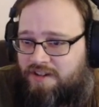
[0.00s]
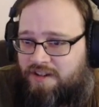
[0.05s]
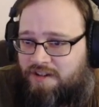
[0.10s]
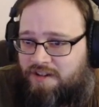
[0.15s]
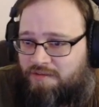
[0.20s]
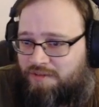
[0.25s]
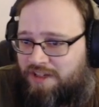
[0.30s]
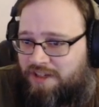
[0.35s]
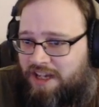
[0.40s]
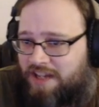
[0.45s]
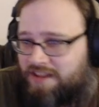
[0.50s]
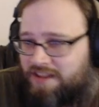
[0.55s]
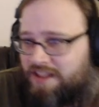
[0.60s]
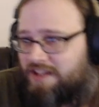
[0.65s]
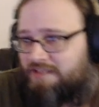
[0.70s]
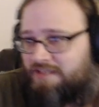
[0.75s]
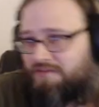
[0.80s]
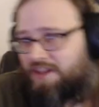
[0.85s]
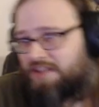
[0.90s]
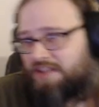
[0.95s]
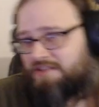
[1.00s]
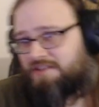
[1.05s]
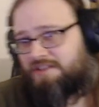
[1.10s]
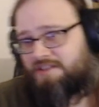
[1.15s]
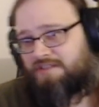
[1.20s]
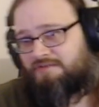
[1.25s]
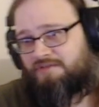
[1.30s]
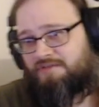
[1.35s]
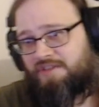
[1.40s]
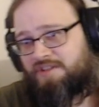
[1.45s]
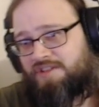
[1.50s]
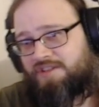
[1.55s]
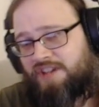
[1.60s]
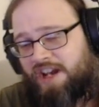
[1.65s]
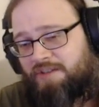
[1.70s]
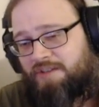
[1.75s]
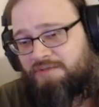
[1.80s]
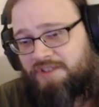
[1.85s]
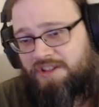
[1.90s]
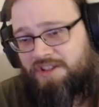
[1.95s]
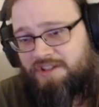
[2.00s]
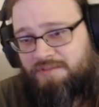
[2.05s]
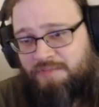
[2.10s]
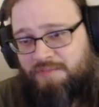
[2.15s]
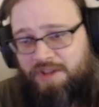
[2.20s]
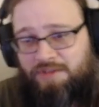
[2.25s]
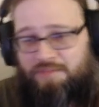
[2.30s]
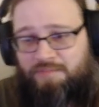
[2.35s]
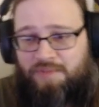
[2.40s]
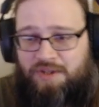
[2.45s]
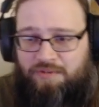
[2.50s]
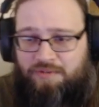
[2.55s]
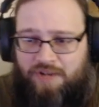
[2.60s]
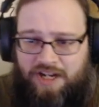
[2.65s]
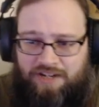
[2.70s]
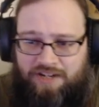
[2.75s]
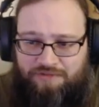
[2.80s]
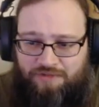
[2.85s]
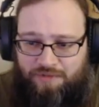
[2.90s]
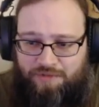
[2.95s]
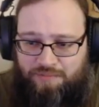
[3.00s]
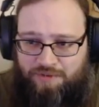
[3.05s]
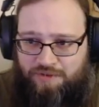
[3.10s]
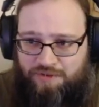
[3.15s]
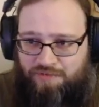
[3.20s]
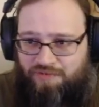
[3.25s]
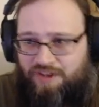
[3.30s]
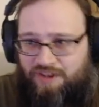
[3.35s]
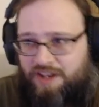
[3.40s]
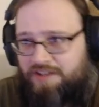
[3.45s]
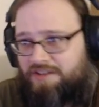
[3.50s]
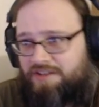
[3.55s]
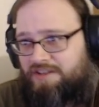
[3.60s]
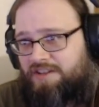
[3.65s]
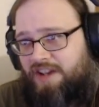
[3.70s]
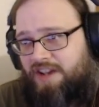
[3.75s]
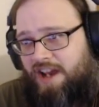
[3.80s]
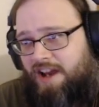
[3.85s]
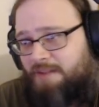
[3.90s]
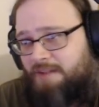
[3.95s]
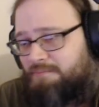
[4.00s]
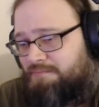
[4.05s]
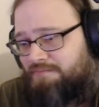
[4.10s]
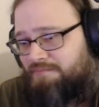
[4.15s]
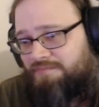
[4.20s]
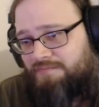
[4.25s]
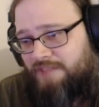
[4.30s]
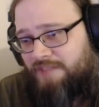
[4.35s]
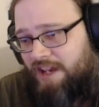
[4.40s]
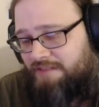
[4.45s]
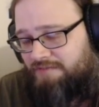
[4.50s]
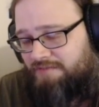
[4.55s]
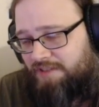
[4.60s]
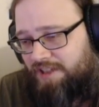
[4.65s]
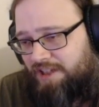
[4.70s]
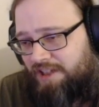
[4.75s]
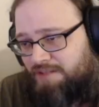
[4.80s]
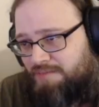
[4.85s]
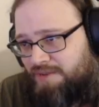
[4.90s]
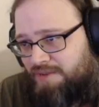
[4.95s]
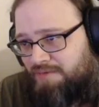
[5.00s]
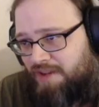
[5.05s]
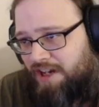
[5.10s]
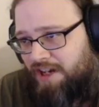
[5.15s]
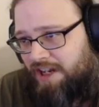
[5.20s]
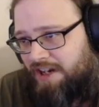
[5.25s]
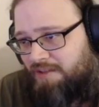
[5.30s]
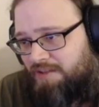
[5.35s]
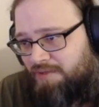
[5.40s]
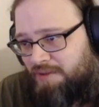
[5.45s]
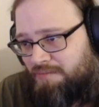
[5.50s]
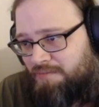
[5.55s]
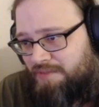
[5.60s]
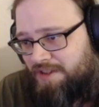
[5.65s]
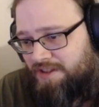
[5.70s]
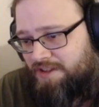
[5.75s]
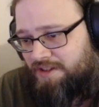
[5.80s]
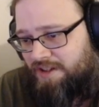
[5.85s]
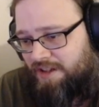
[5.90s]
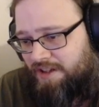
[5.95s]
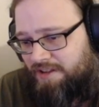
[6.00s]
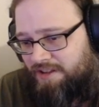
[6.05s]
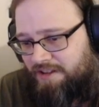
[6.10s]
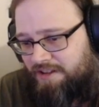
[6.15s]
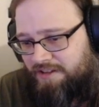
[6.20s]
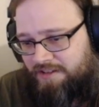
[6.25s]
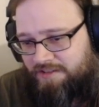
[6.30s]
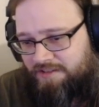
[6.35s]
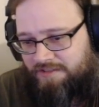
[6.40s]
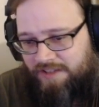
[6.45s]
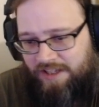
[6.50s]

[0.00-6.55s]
We got the events to finish out this month. Be ready for Brewfest. I'm definitely going to be ready. I don't want to miss nothing.